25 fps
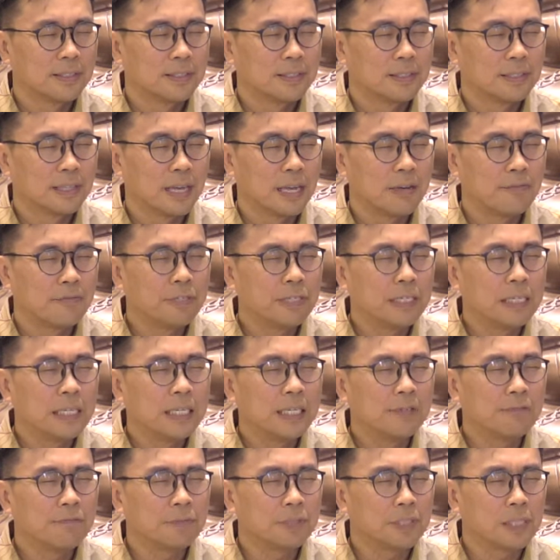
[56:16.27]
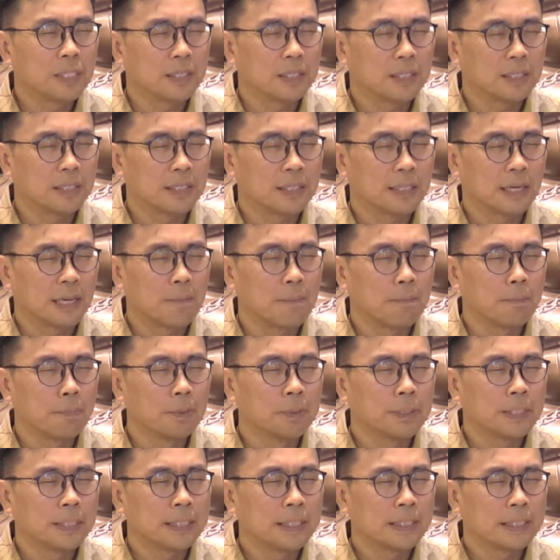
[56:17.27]
every lifting and
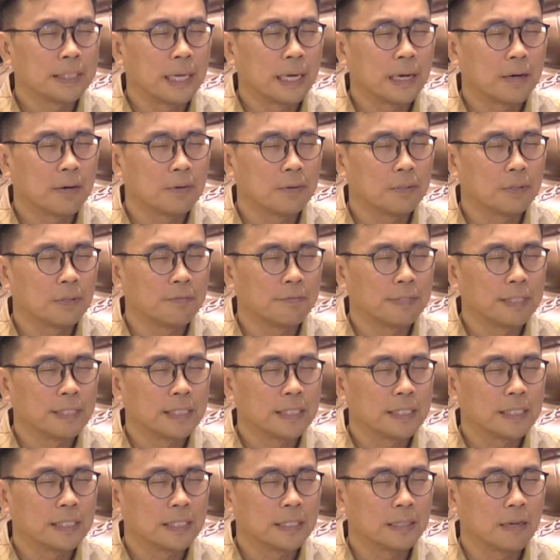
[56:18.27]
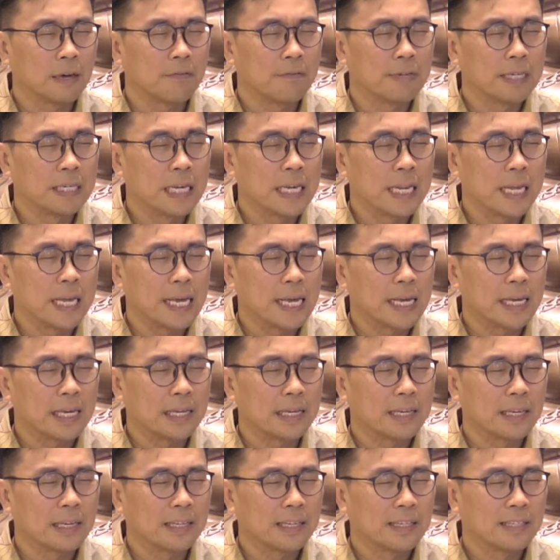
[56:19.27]
putting down of her leg
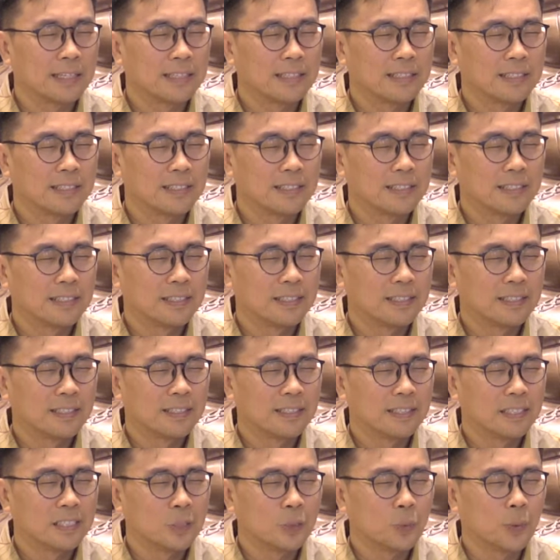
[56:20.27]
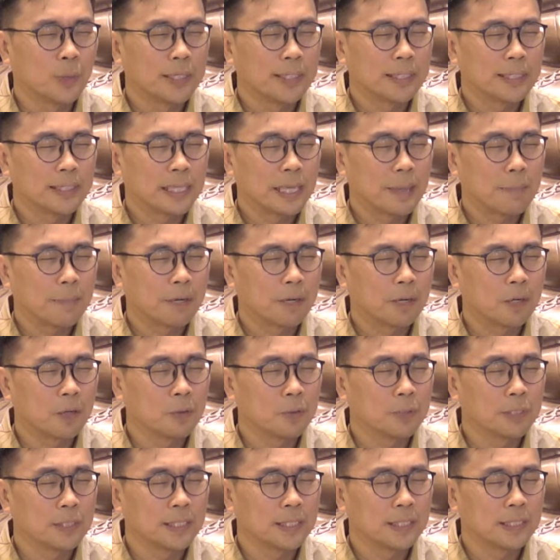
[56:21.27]
is one step
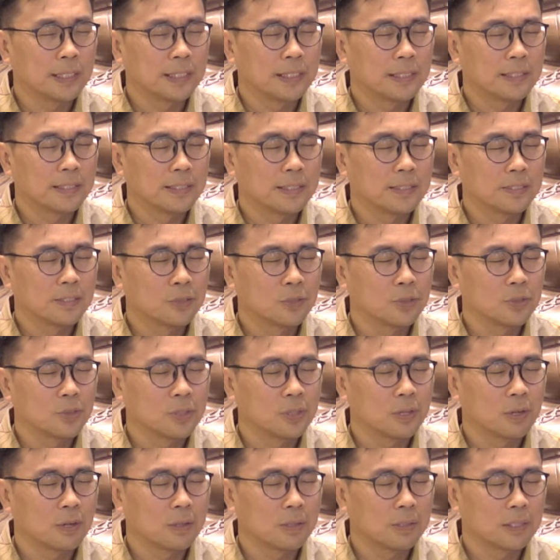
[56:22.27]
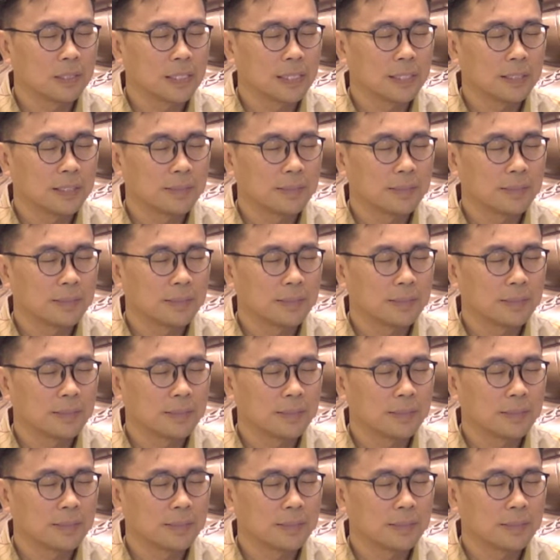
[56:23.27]
closer to slaughter.